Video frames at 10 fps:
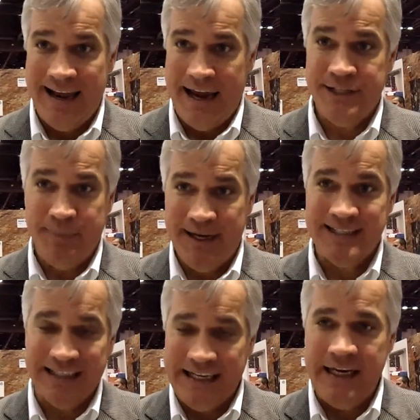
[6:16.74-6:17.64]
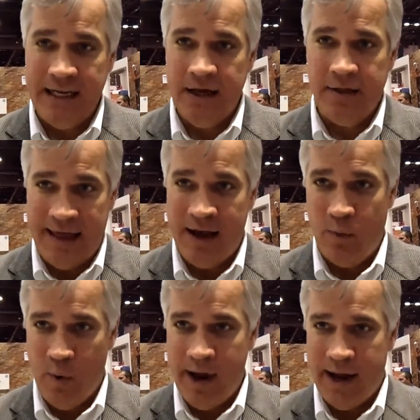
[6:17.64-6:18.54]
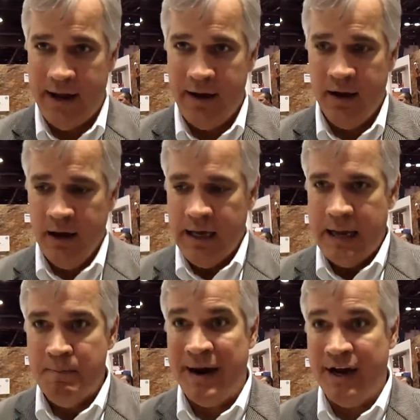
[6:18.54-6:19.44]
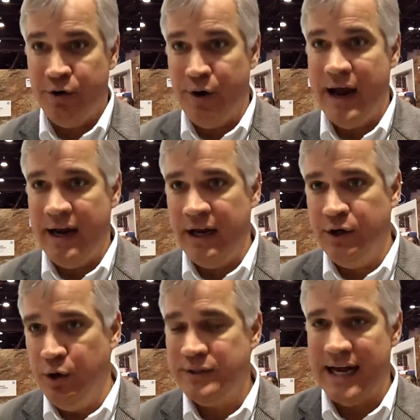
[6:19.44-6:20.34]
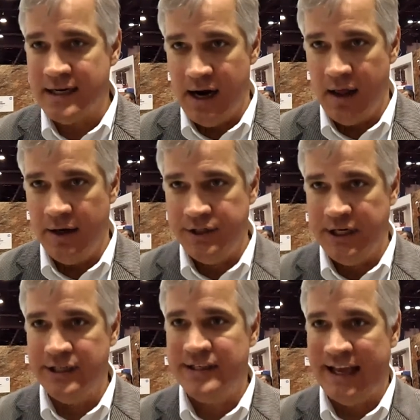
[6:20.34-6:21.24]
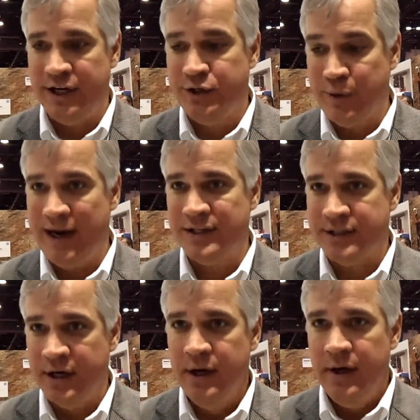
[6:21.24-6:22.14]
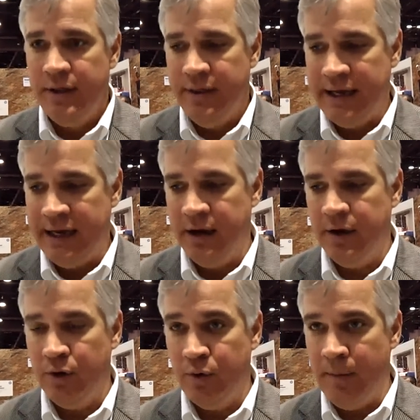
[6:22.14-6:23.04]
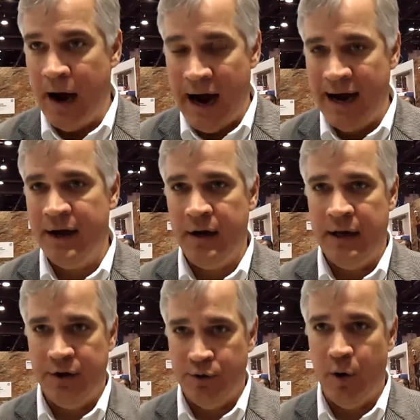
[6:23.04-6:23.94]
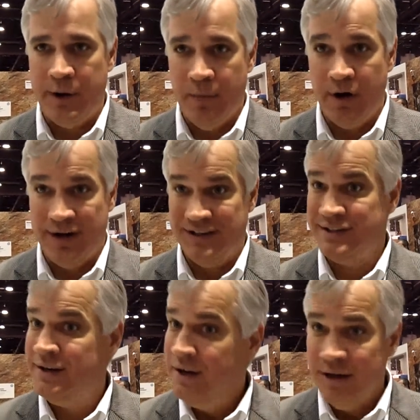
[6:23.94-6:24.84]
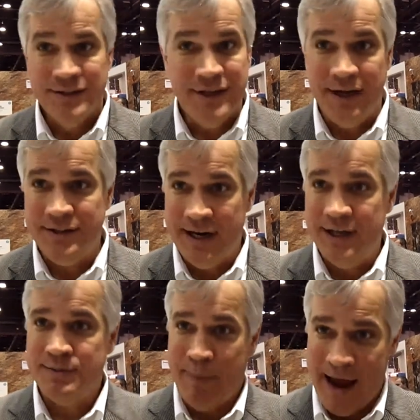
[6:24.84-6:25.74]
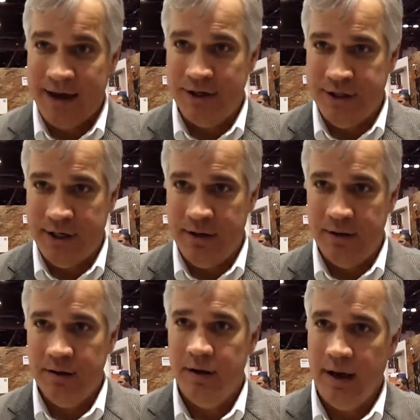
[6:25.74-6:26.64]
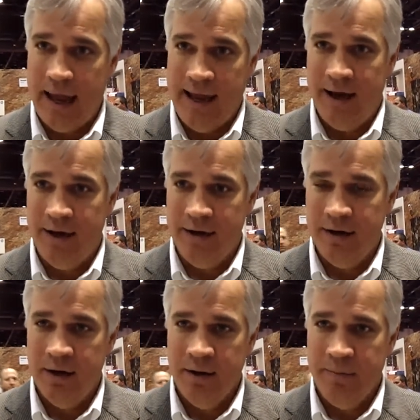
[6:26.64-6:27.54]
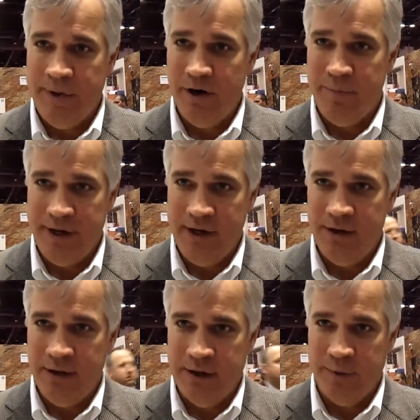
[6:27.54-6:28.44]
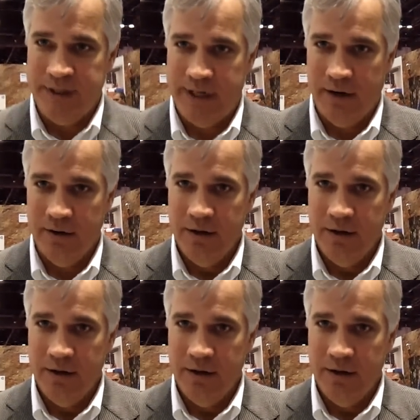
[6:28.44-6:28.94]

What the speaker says: And HP is leading that way by creating new technologies that address the hot and growing markets, such as packaging and POP in retail.